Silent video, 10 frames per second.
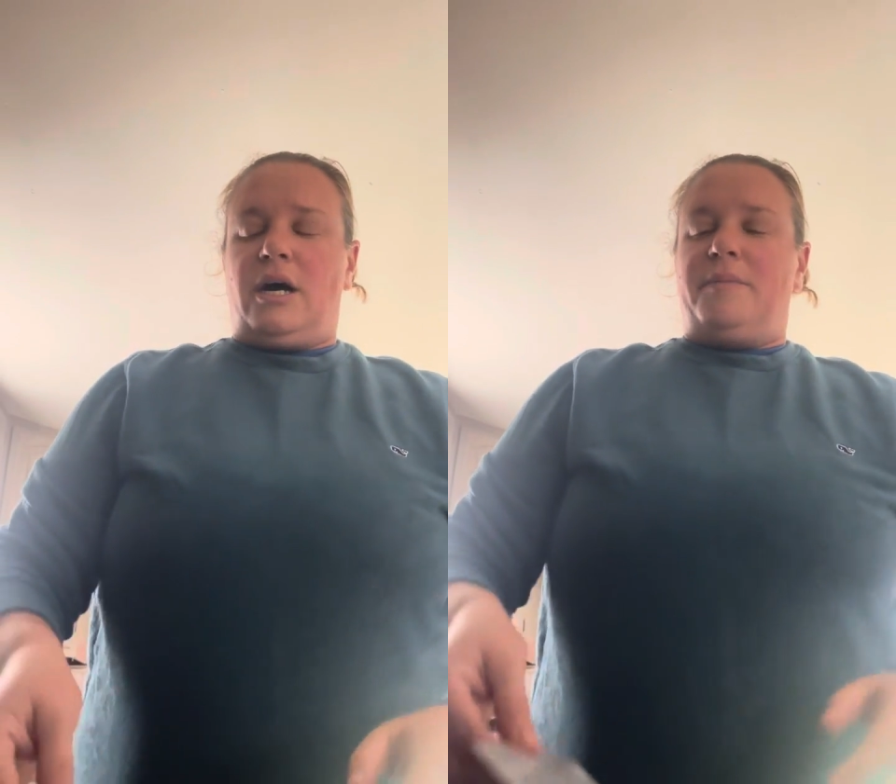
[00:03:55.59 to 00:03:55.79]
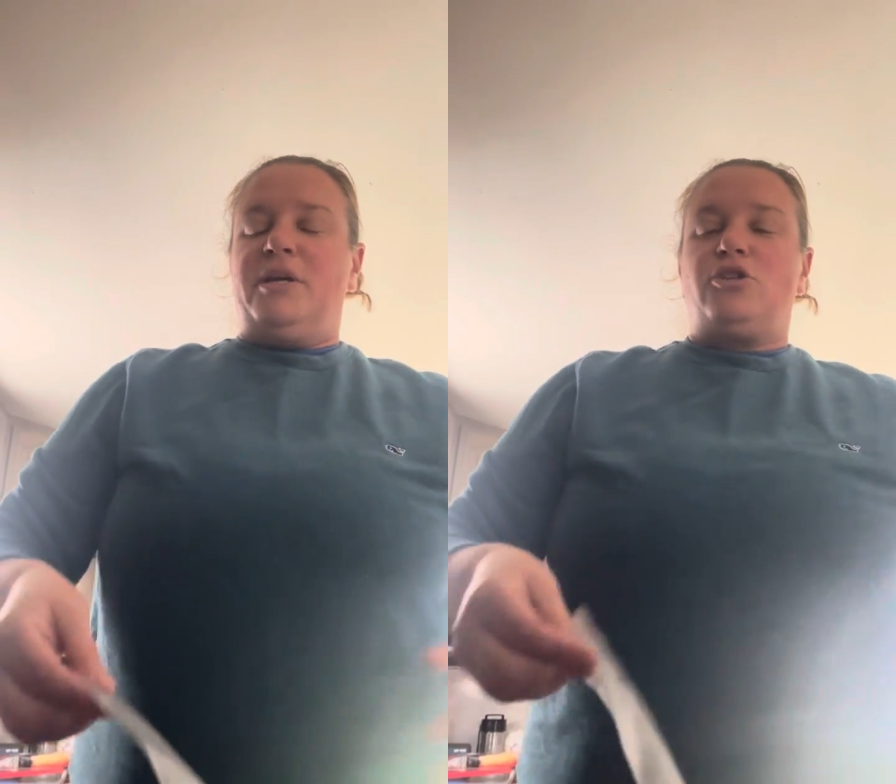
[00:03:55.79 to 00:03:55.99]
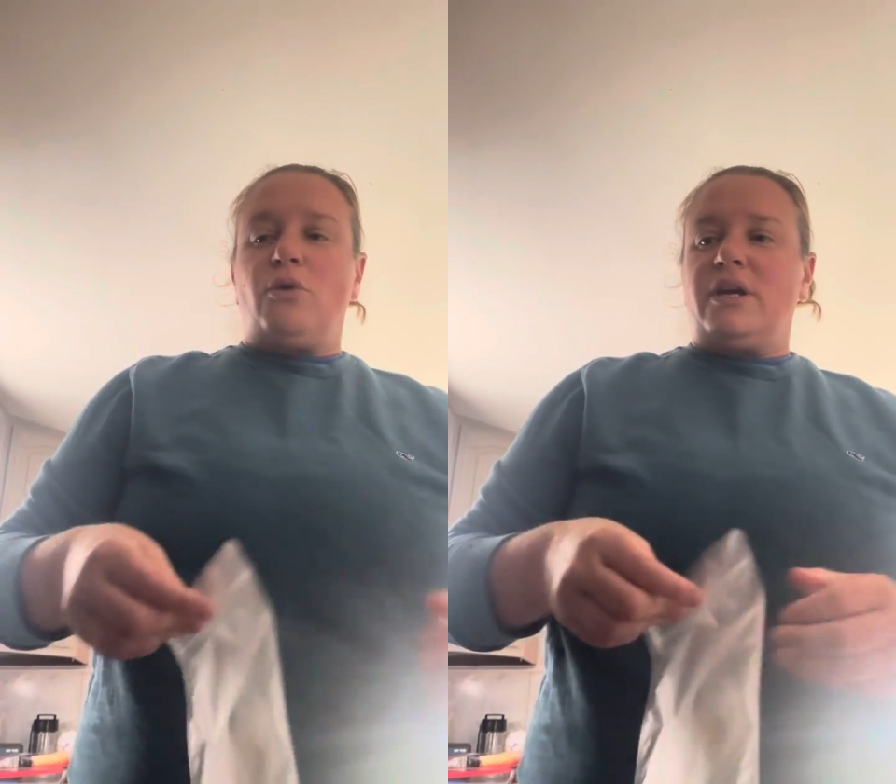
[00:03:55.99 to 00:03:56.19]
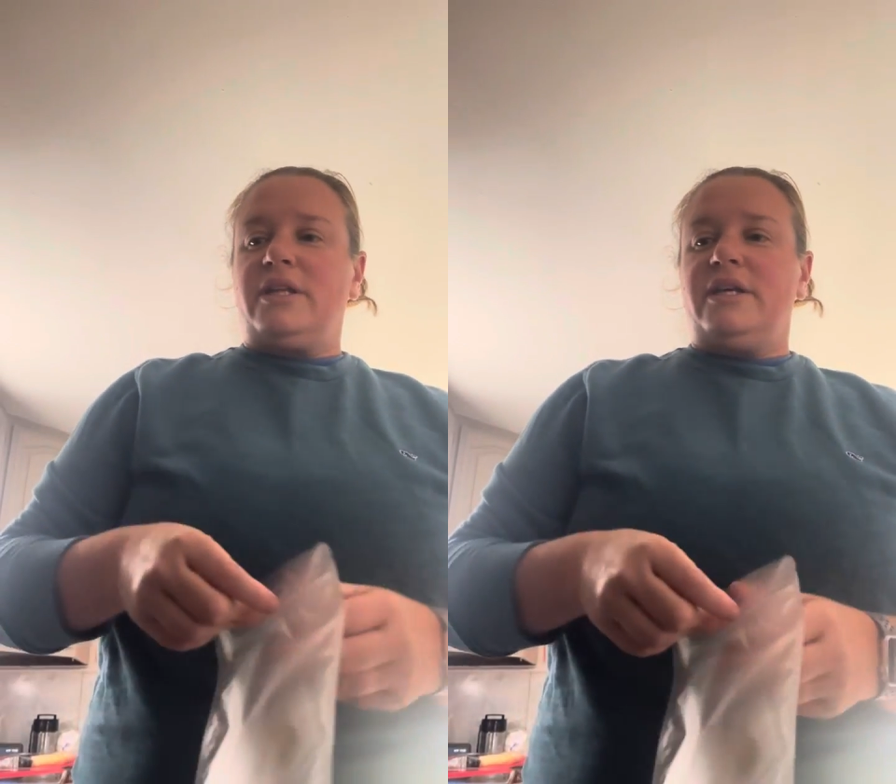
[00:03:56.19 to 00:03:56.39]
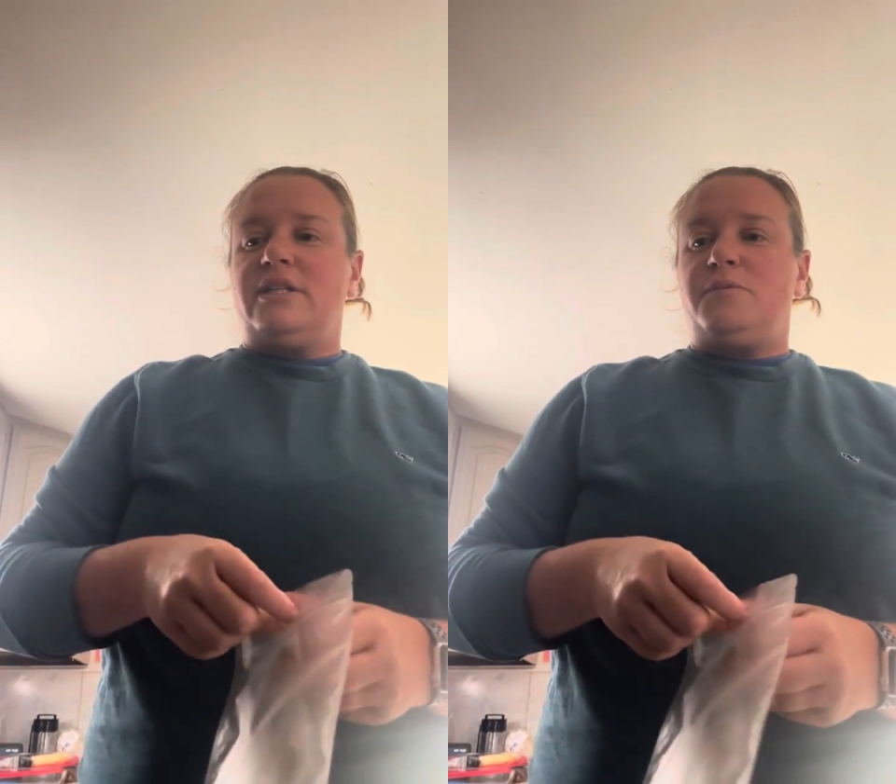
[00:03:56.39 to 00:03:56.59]

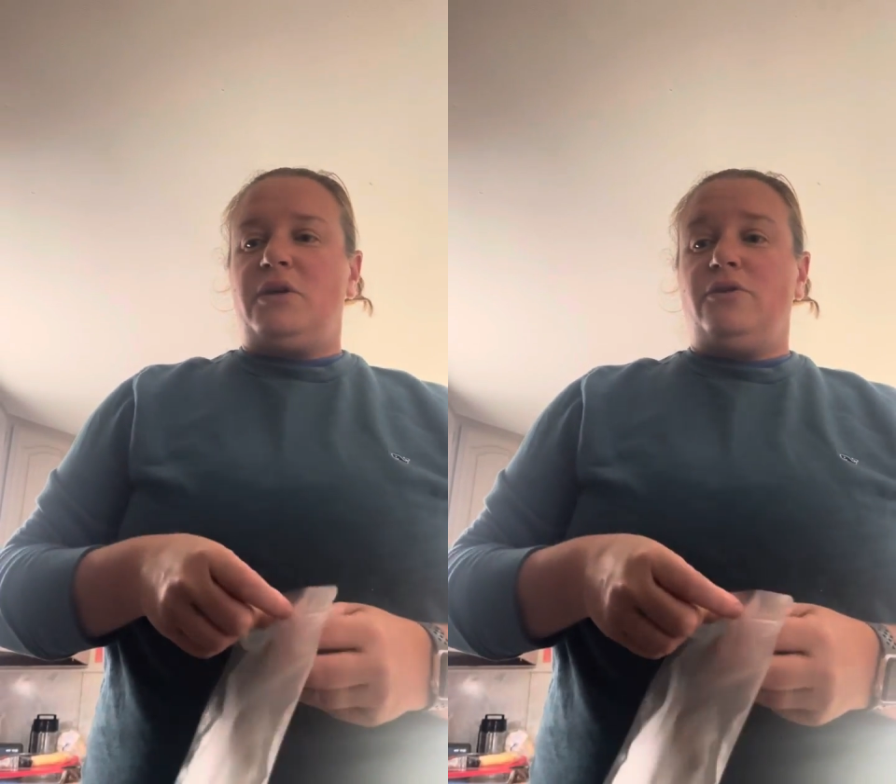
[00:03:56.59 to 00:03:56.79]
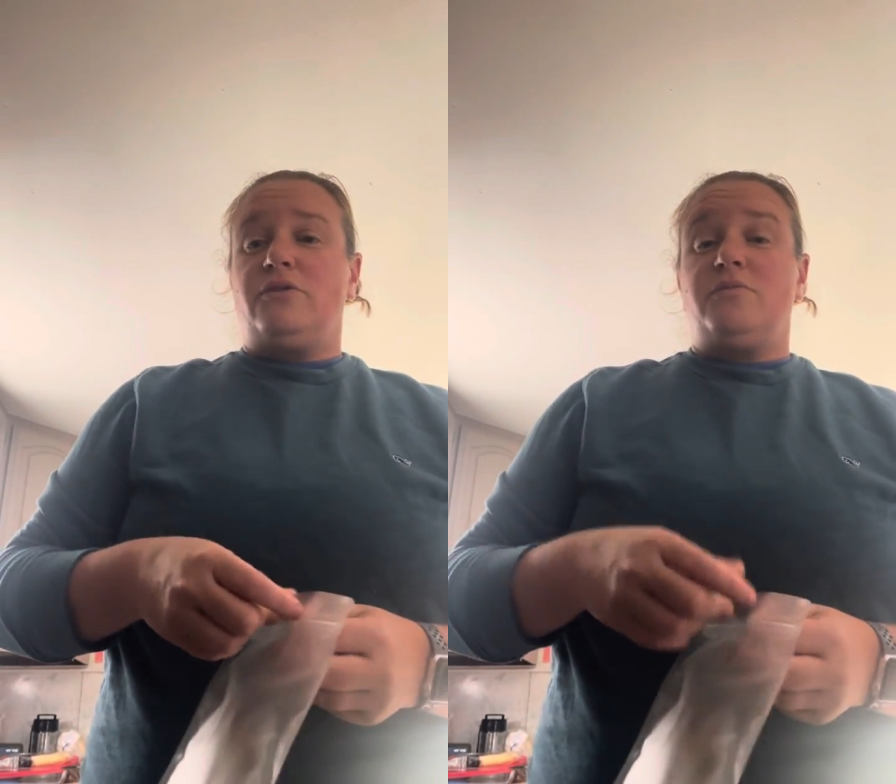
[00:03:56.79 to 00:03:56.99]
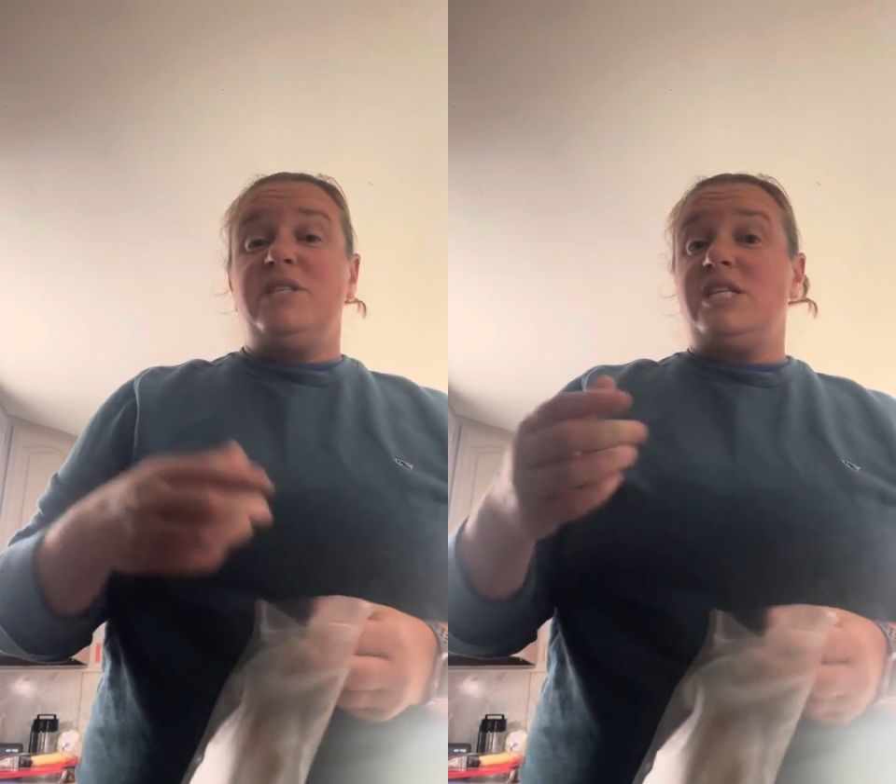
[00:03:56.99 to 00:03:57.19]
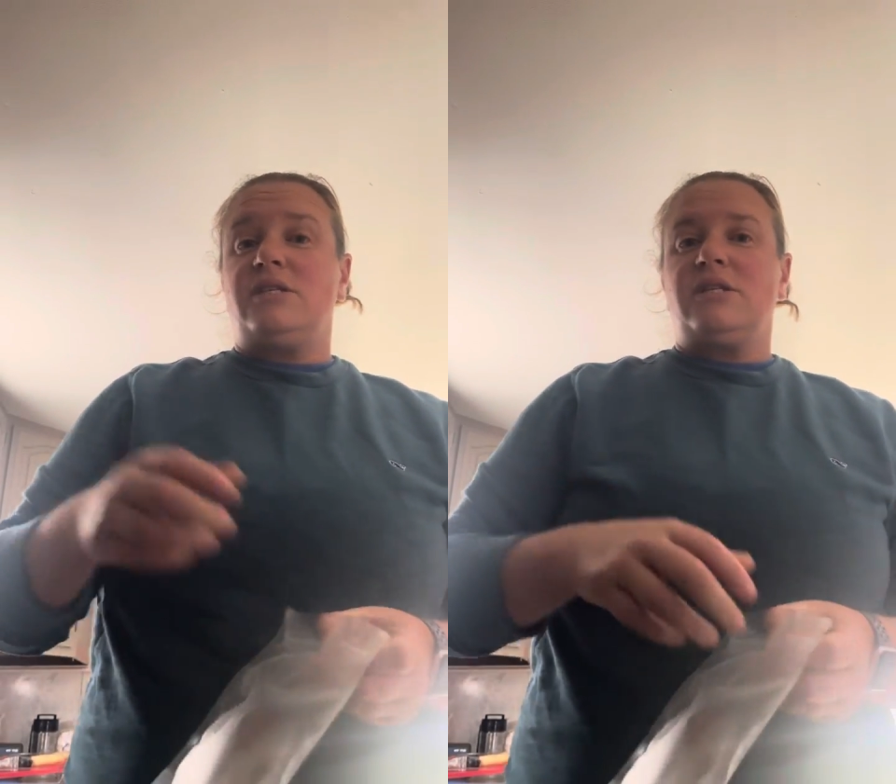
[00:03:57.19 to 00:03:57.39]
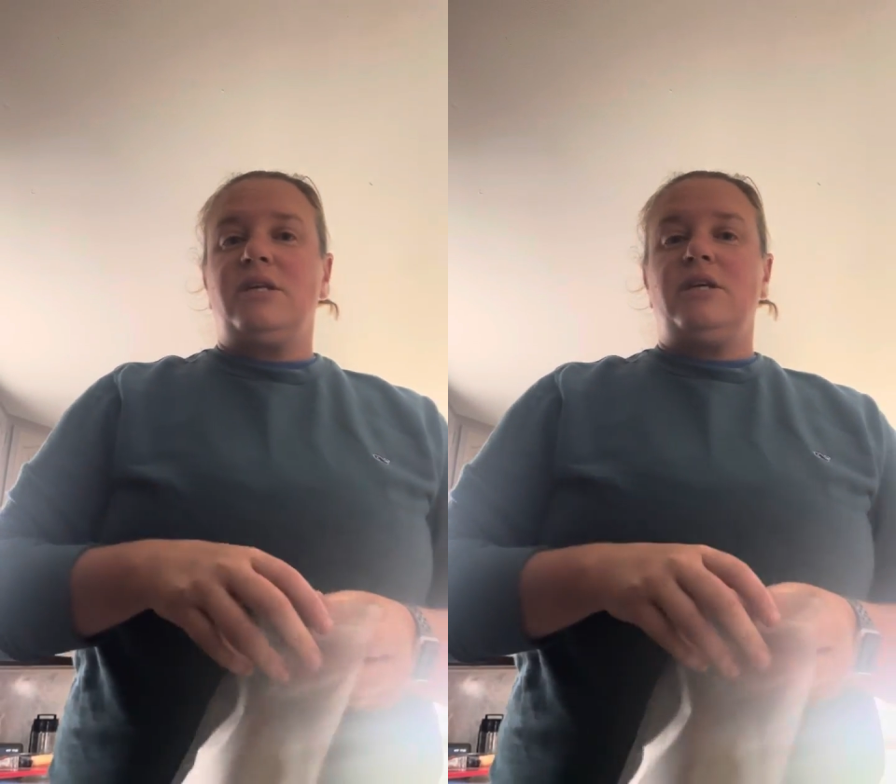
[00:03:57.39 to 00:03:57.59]
Historically, it's been used medicinally,